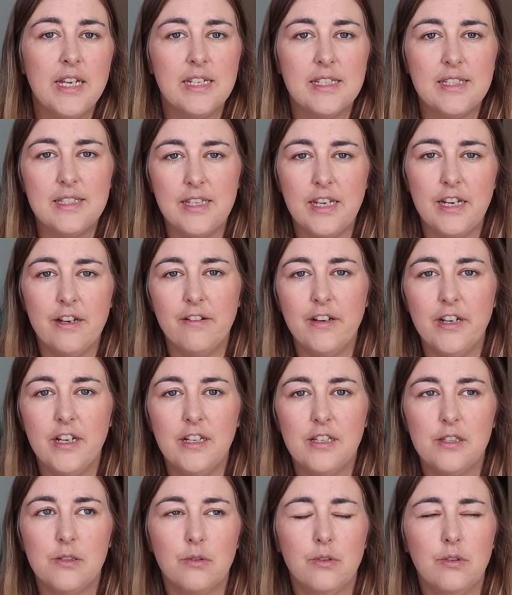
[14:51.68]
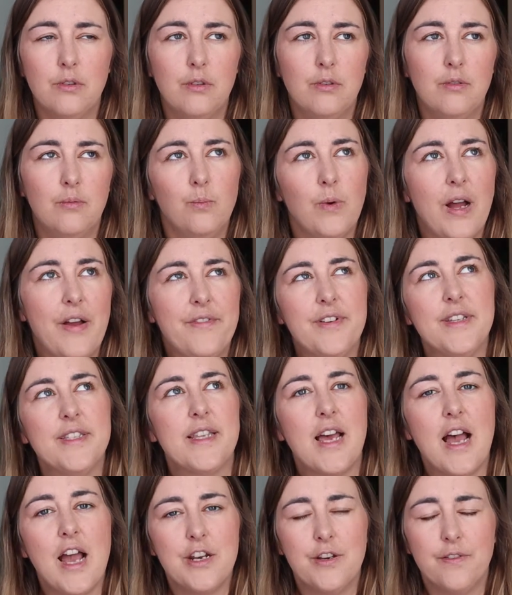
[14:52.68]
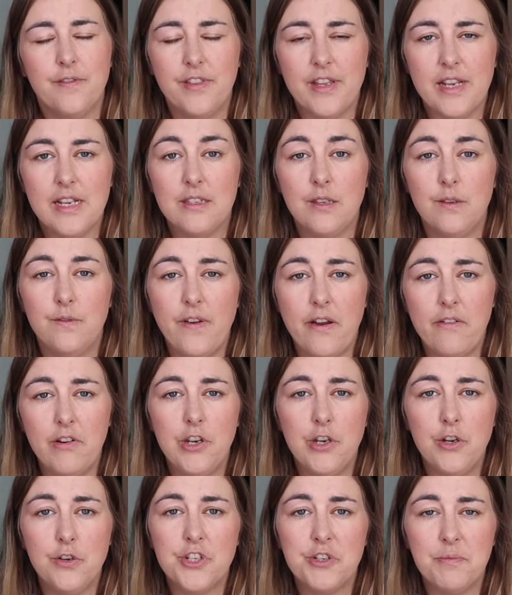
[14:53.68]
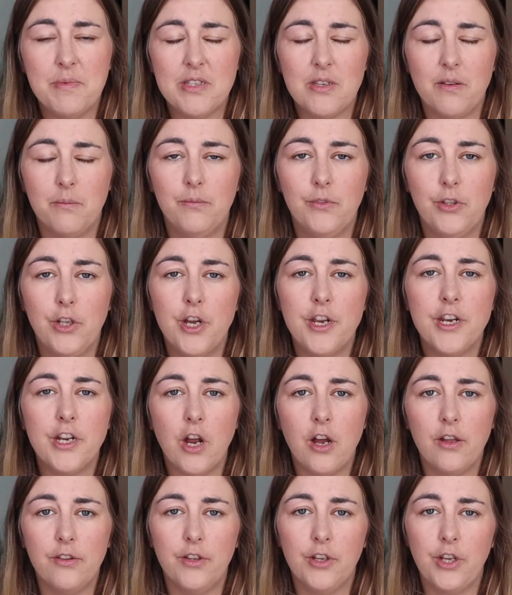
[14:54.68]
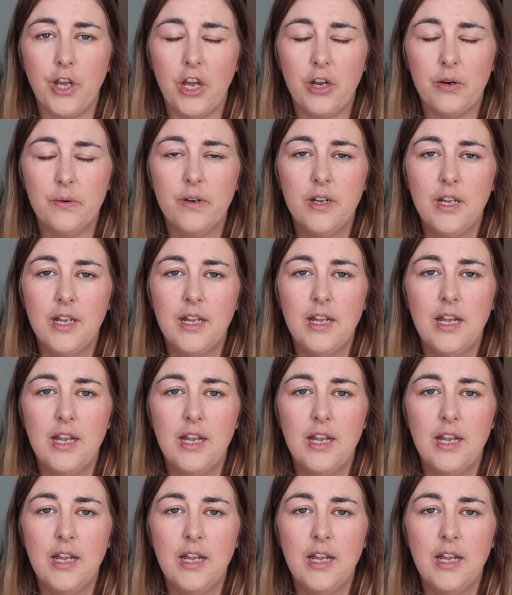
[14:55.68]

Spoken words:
serious or whatever side of things is very new to me. So I'm learning on the go.